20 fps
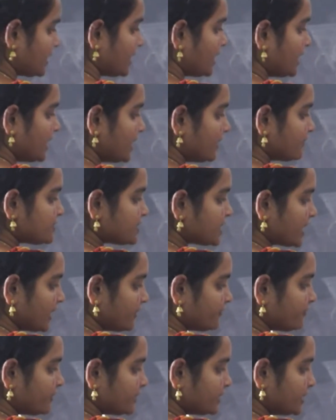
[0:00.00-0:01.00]
Now check
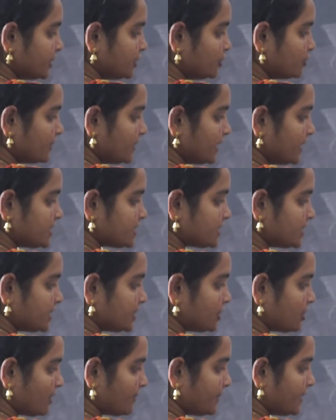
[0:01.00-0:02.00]
for the numerator and
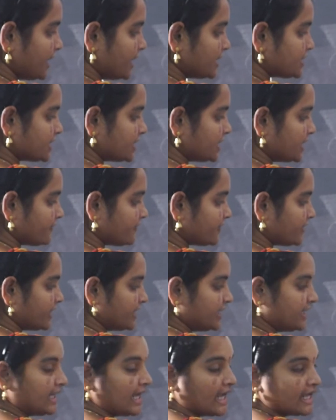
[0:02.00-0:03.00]
denominator for
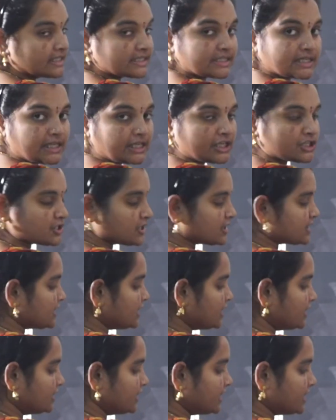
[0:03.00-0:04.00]
any cancellations.
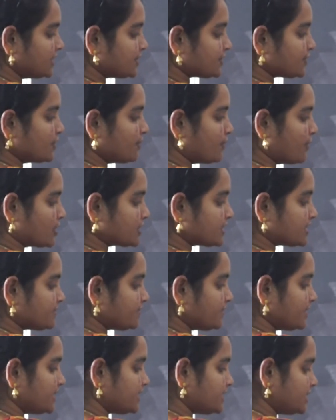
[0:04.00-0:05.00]
Here there is no
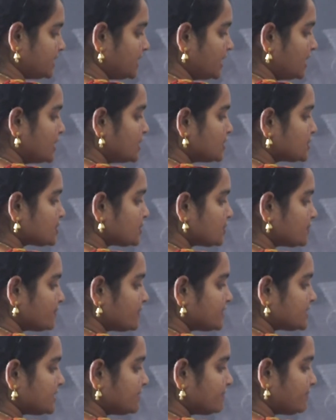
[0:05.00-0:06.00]
possibility, so we
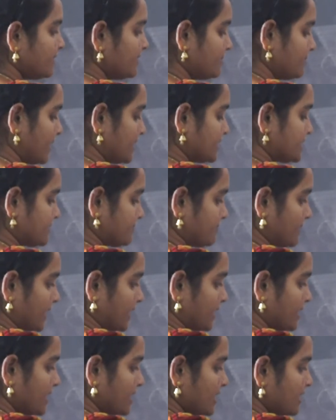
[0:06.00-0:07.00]
simply multiply.
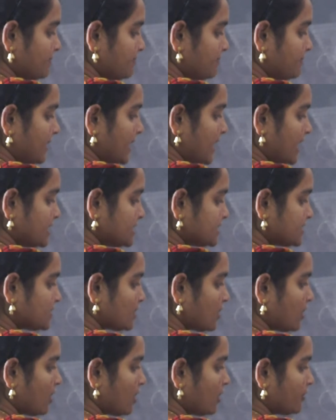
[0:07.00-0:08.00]
Plus
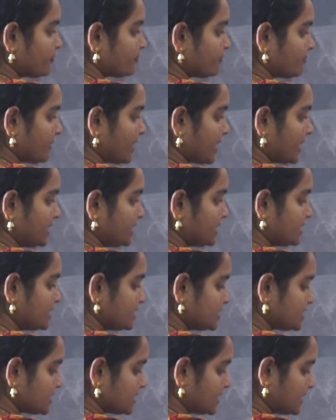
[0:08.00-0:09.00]
of
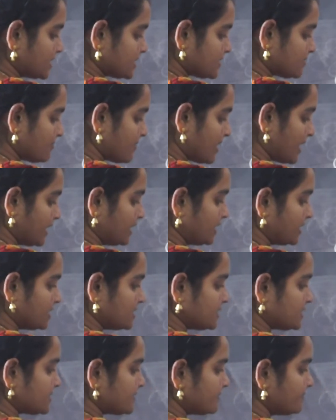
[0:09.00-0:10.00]
minus is
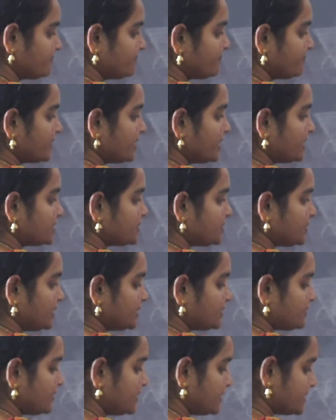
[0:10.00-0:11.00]
minus. 3
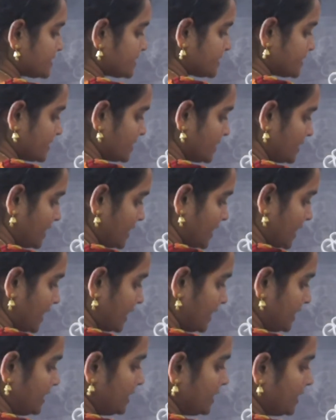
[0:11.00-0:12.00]
3 is
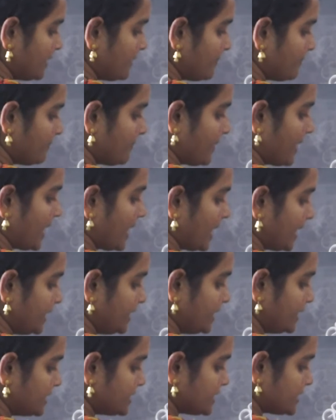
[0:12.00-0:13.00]
9
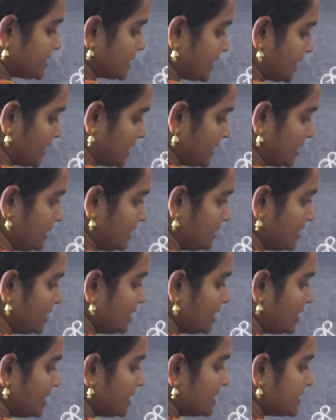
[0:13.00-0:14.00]
by 10
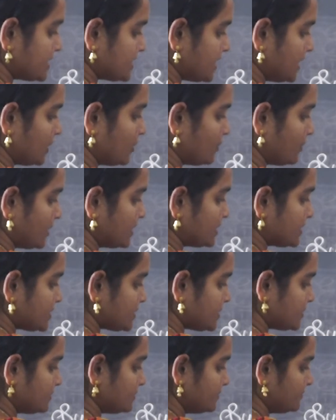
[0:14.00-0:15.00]
is equals
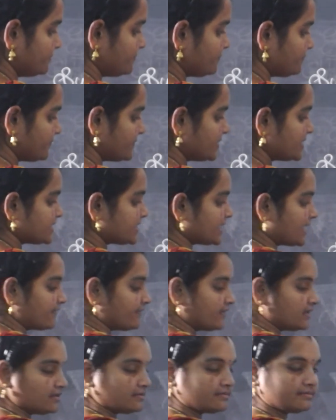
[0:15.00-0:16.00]
to
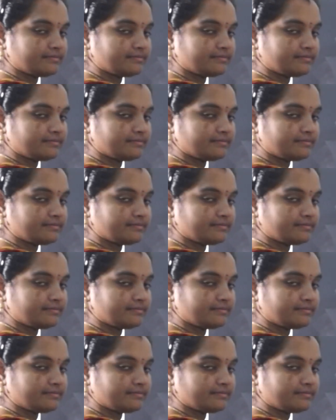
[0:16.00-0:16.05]
7.